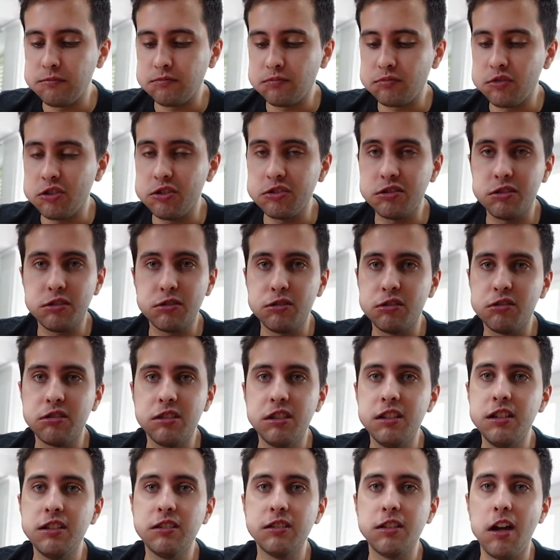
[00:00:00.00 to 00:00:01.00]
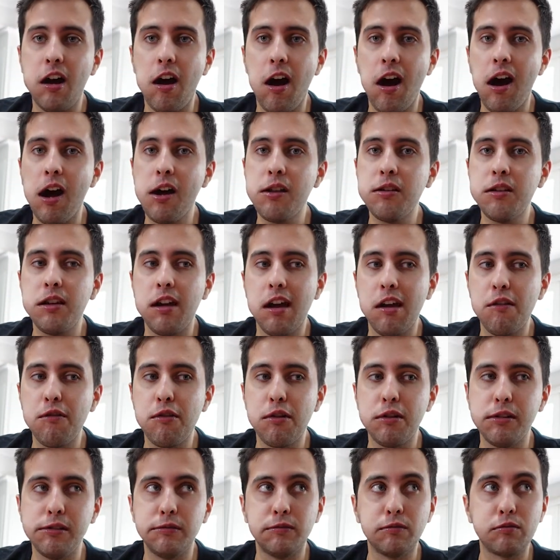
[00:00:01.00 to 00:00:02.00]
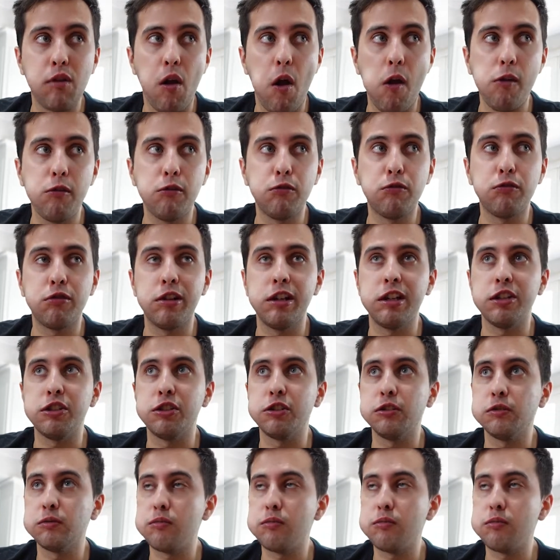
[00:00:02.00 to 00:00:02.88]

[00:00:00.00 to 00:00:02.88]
Because the tortilla is hardly ever fresh.